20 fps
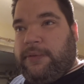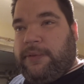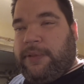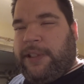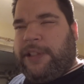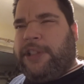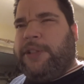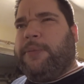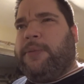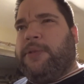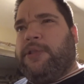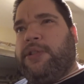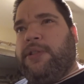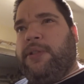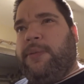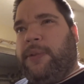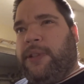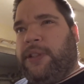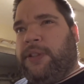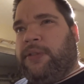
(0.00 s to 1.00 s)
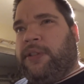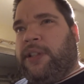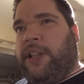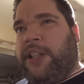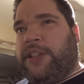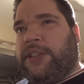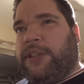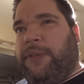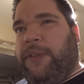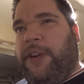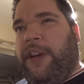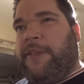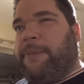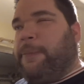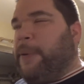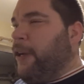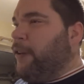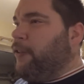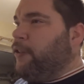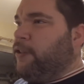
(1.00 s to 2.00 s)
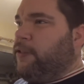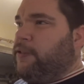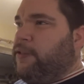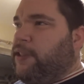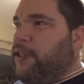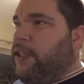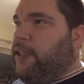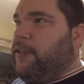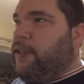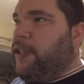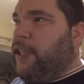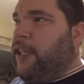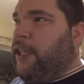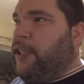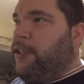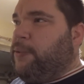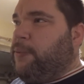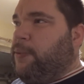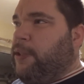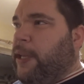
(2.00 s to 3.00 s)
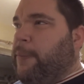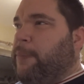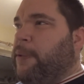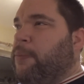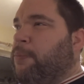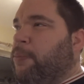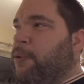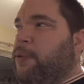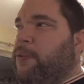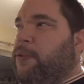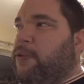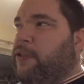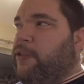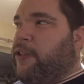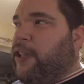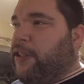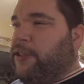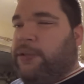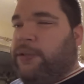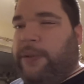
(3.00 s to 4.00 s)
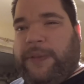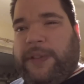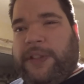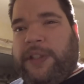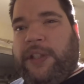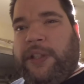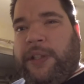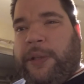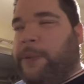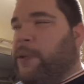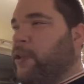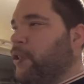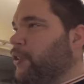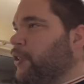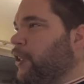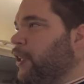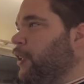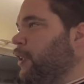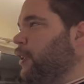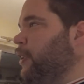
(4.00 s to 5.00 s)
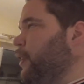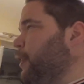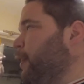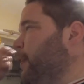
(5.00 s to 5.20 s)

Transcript: actually, I'm not sure what you'd class the £5 notes as. Would that be blue or green? Sort of a turquoise colour.